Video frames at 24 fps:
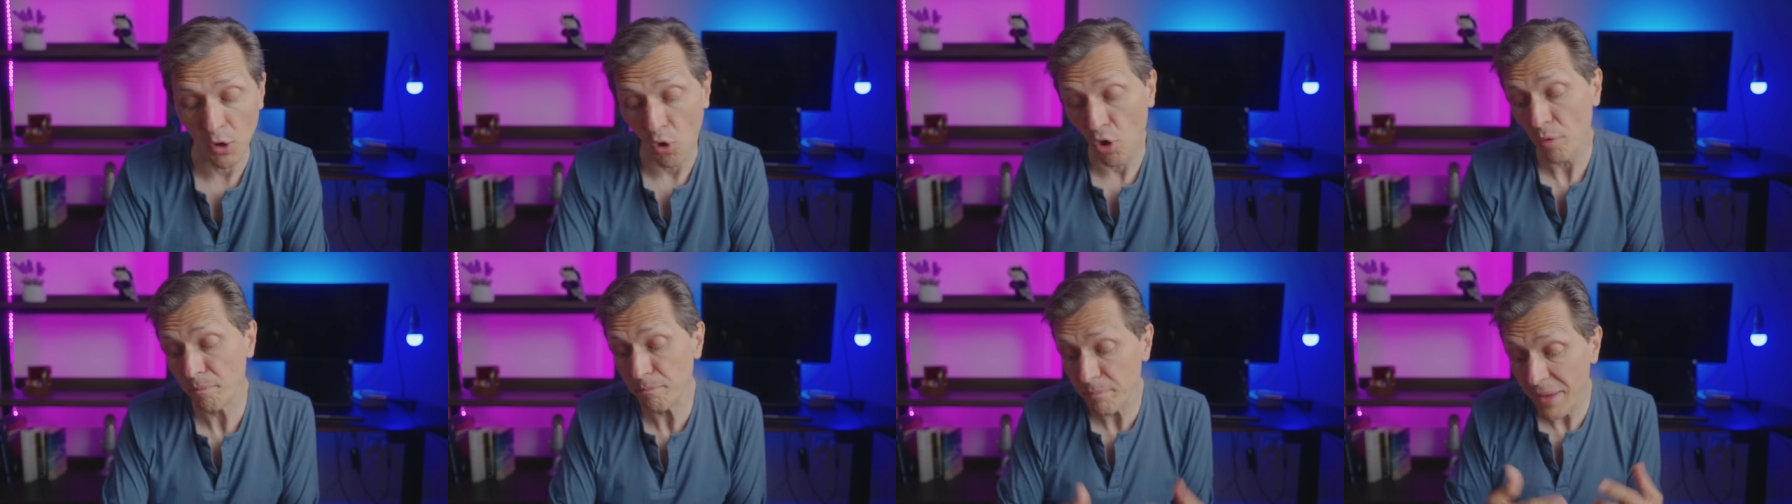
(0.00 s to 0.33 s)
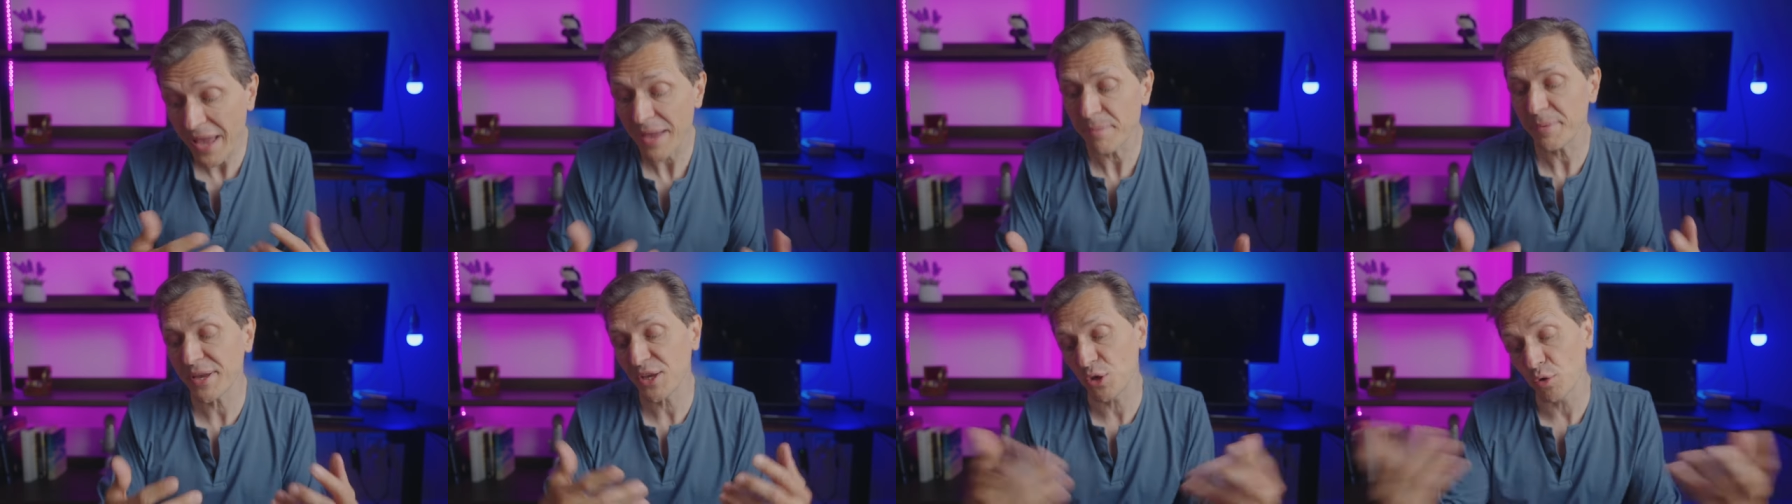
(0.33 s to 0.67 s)
Or
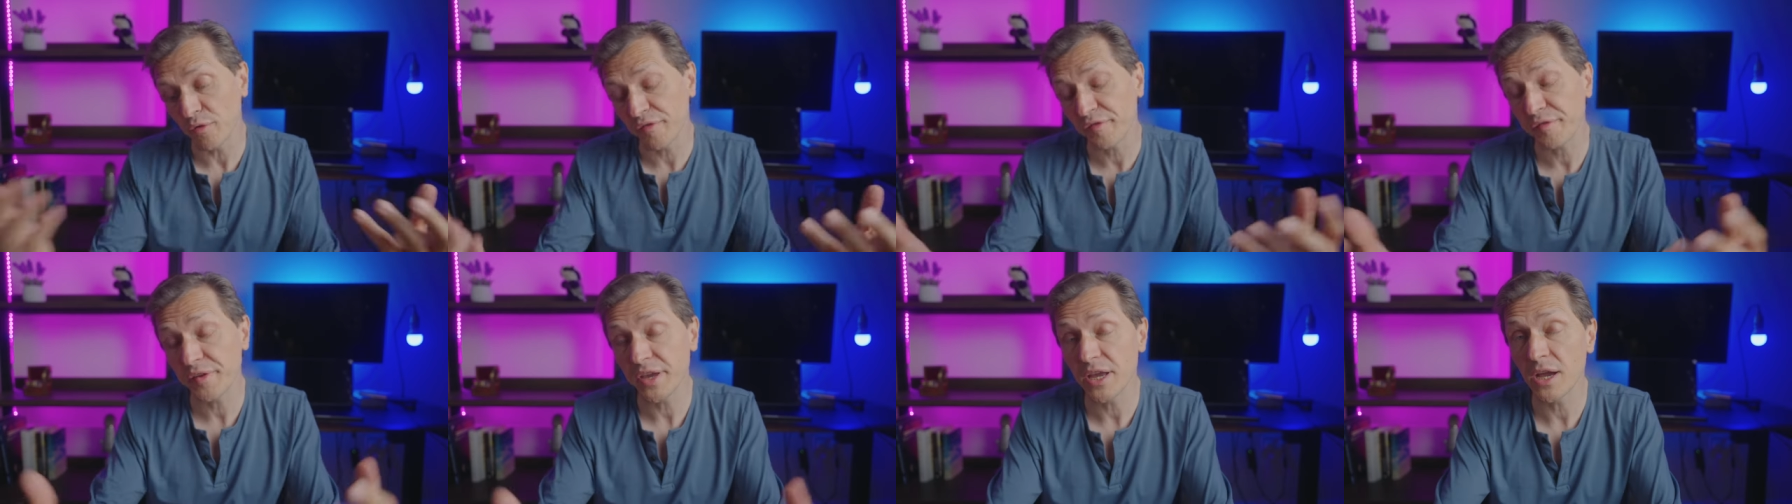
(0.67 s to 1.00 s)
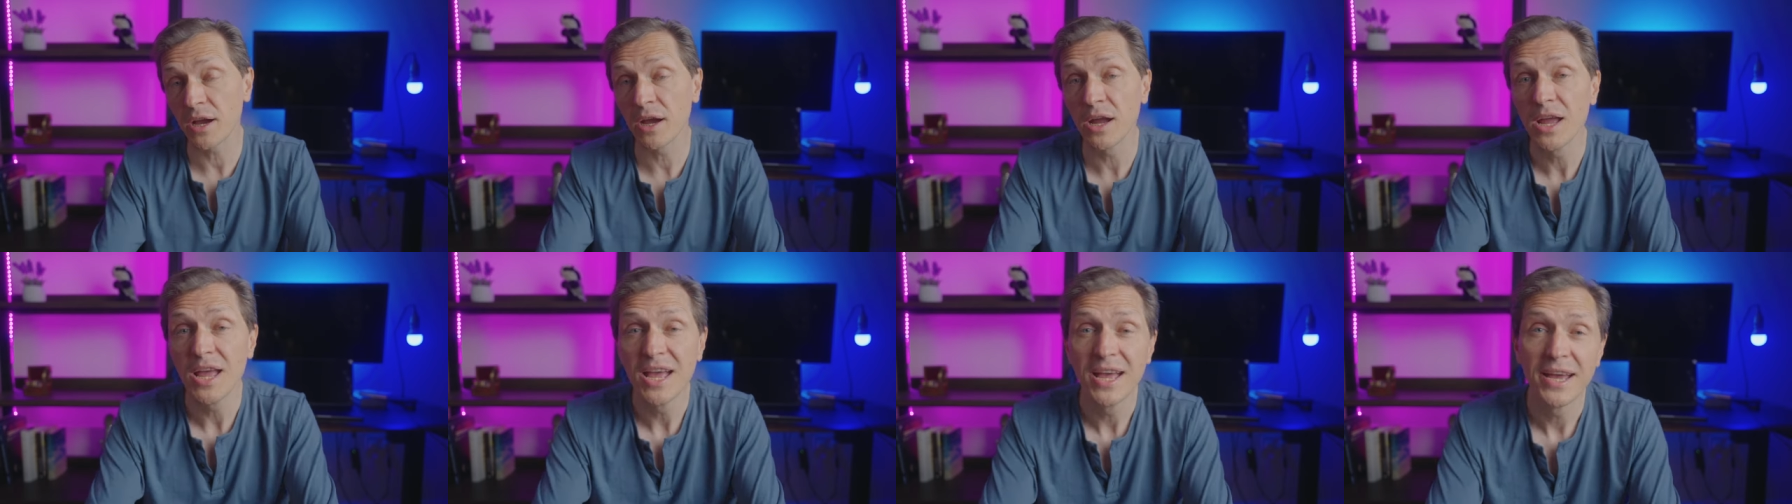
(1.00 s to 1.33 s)
maybe you
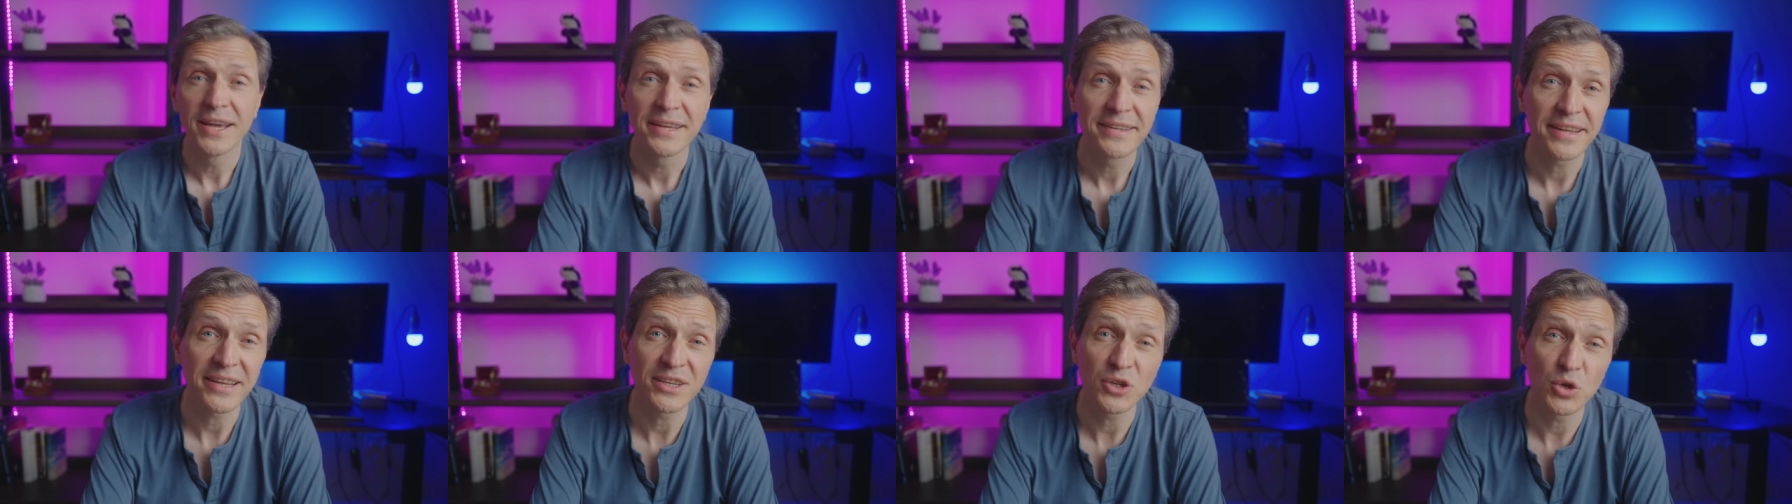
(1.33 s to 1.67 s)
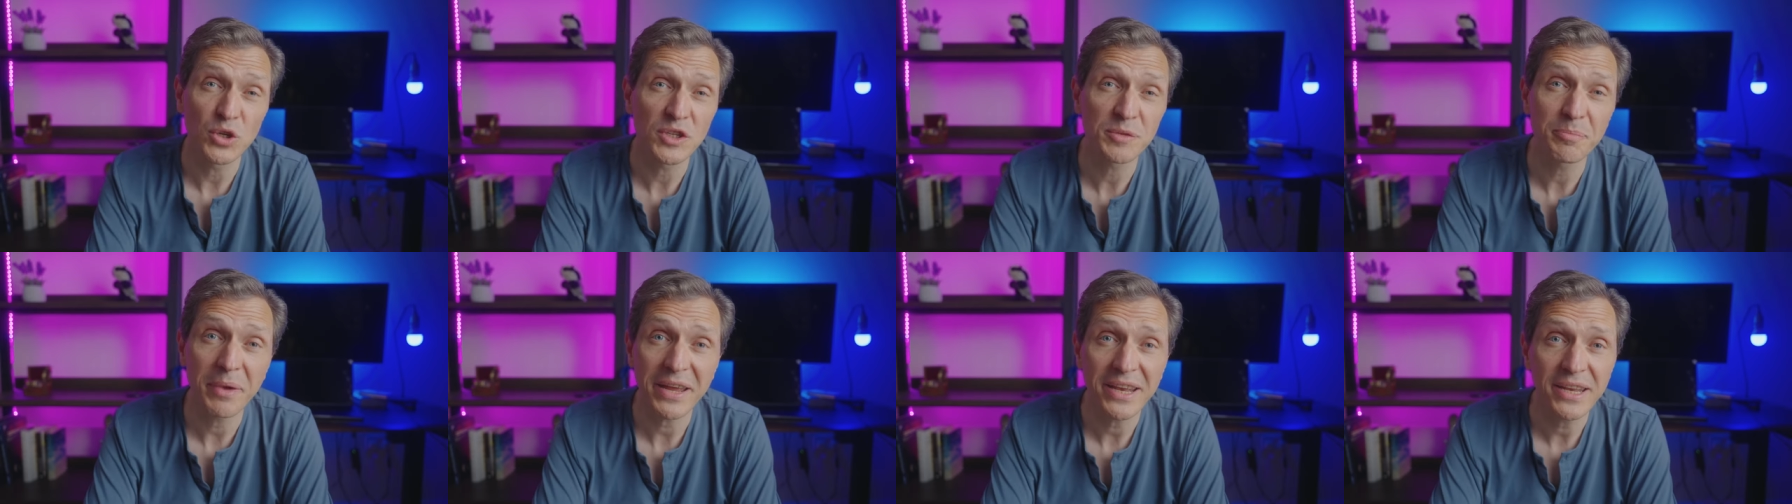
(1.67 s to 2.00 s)
fear that
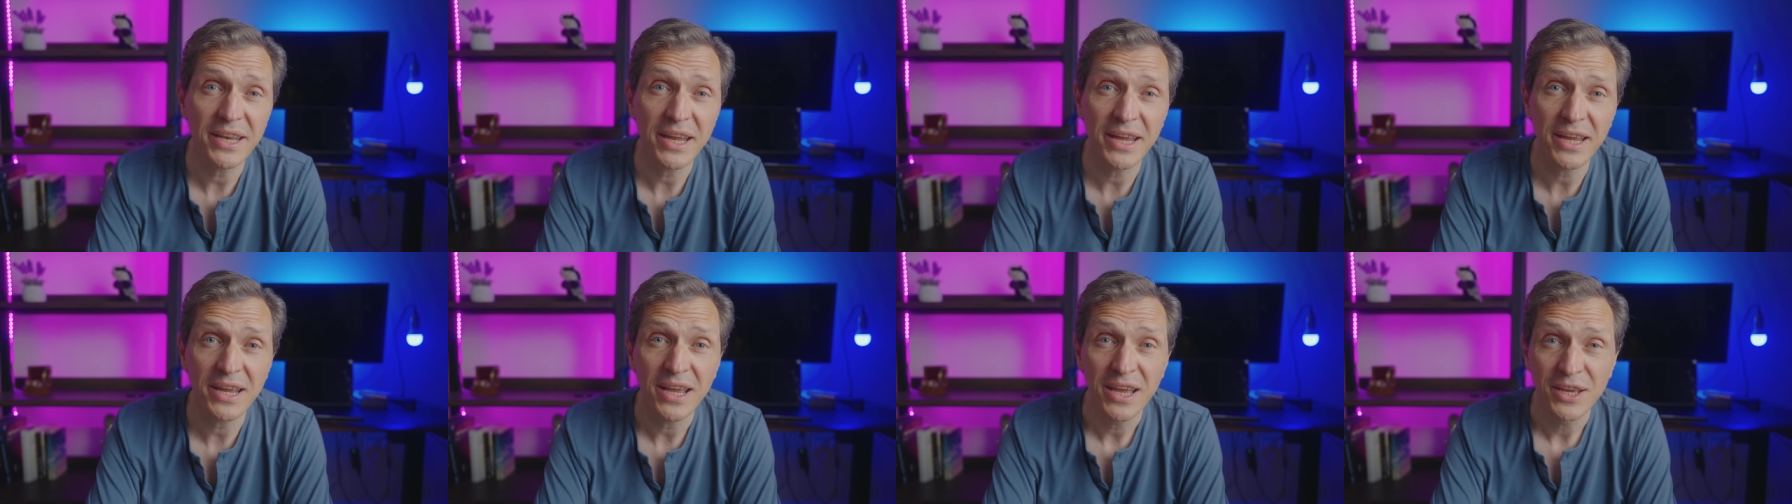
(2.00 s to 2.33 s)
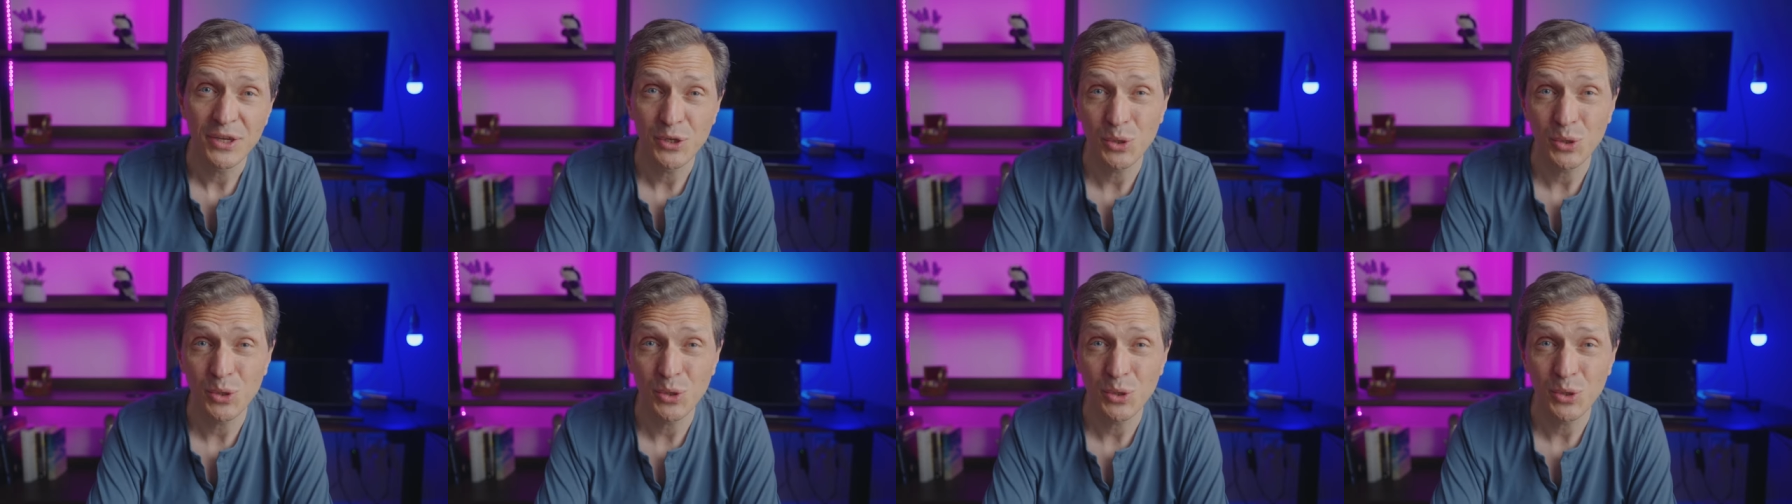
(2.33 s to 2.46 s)
you're spending